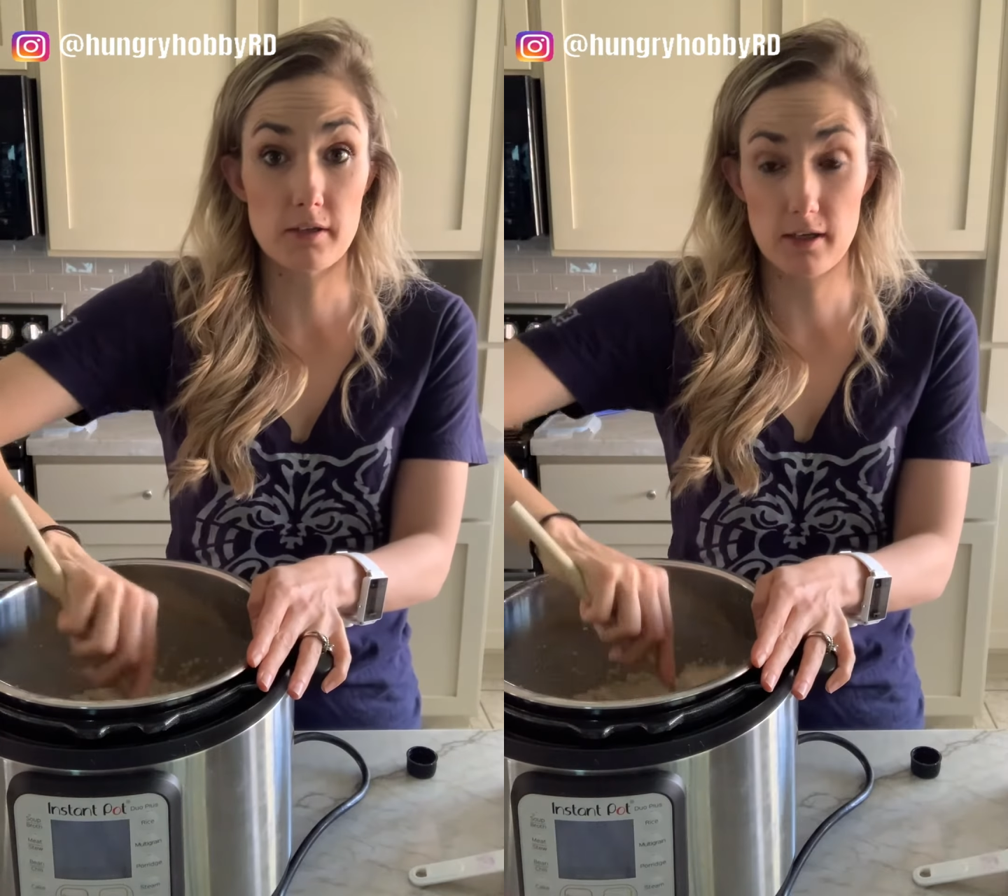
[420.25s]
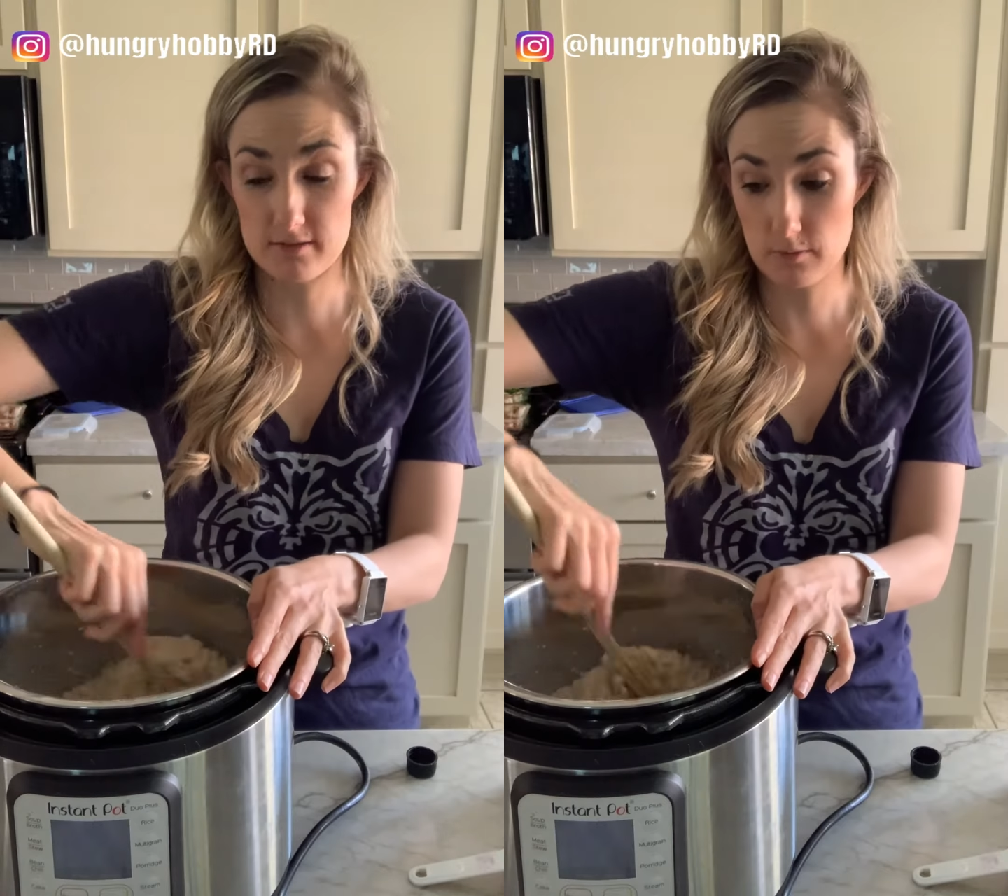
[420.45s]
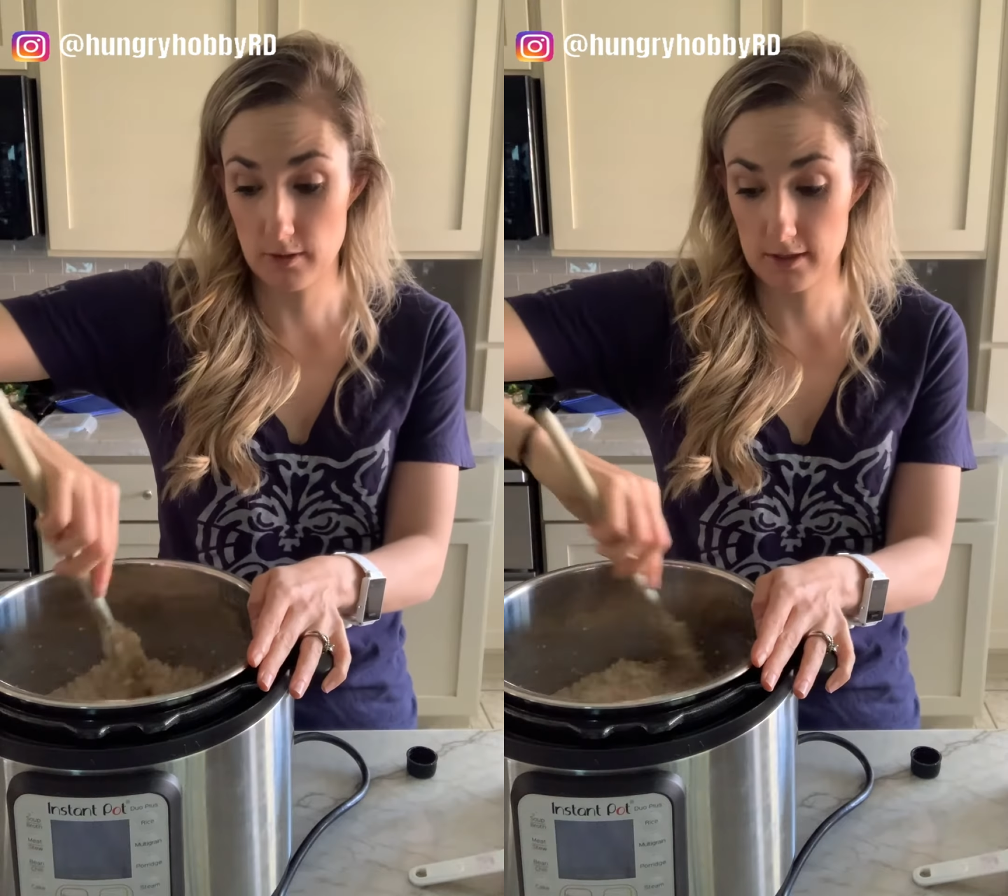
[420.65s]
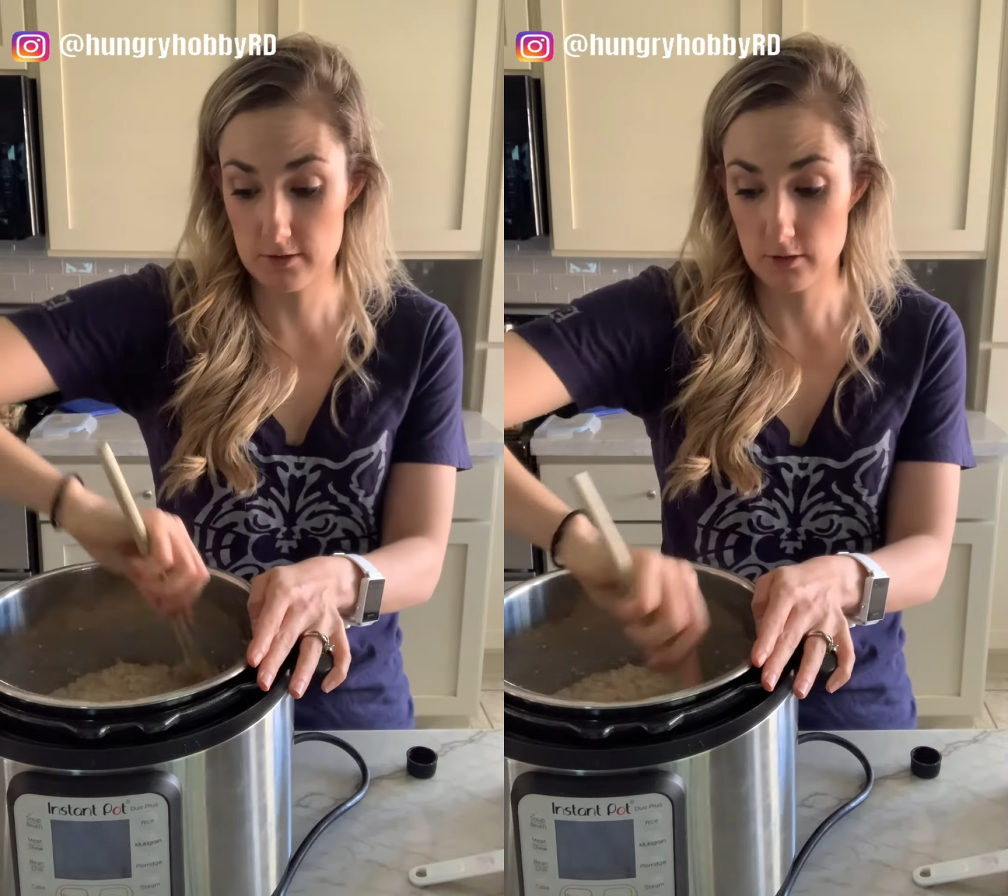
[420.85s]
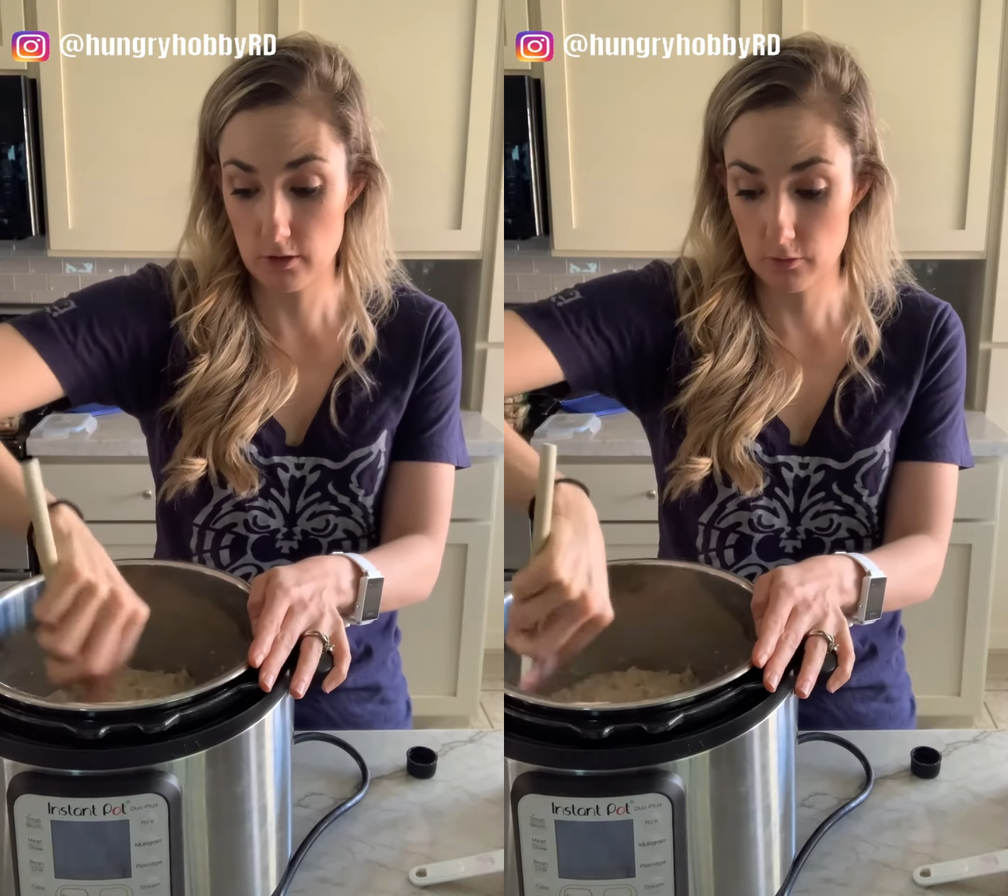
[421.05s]
customize
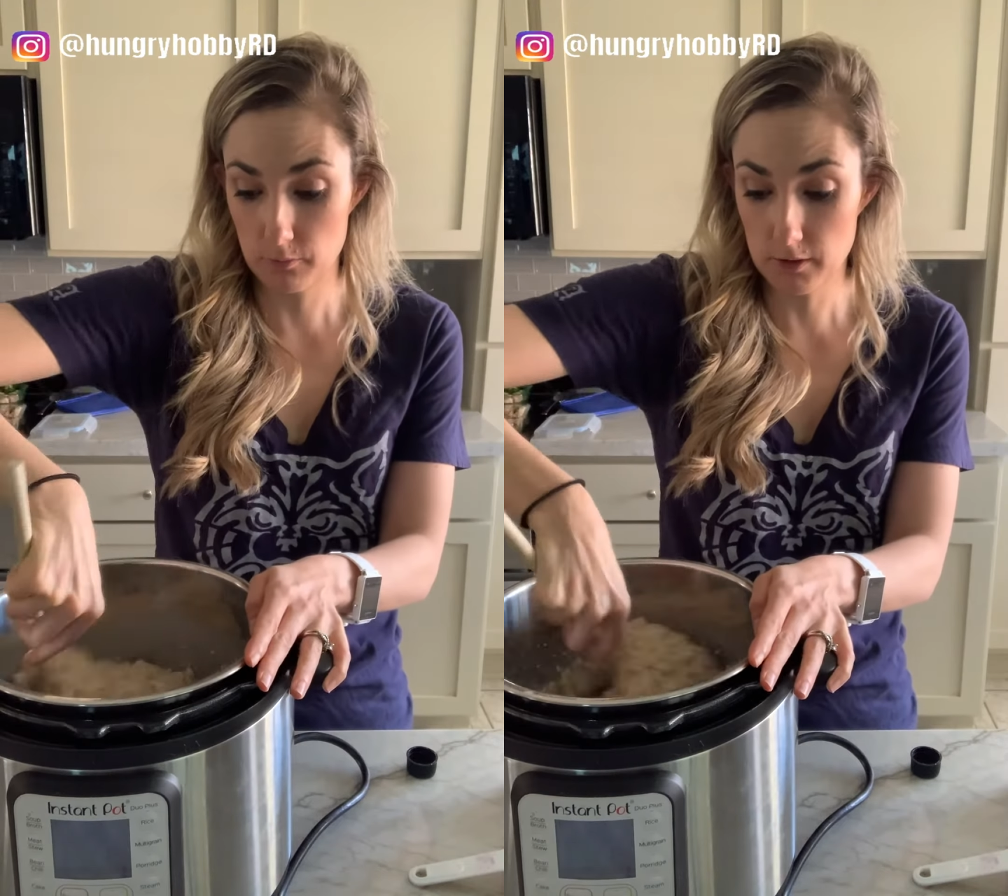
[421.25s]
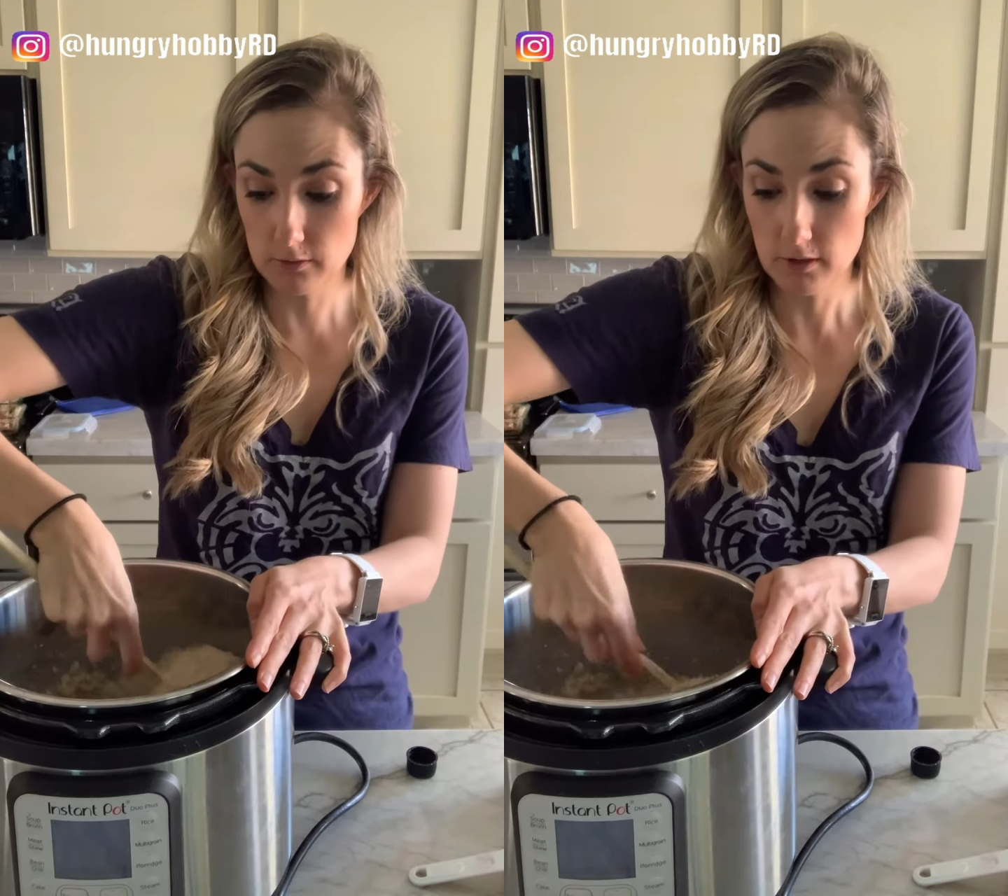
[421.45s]
your oatmeal.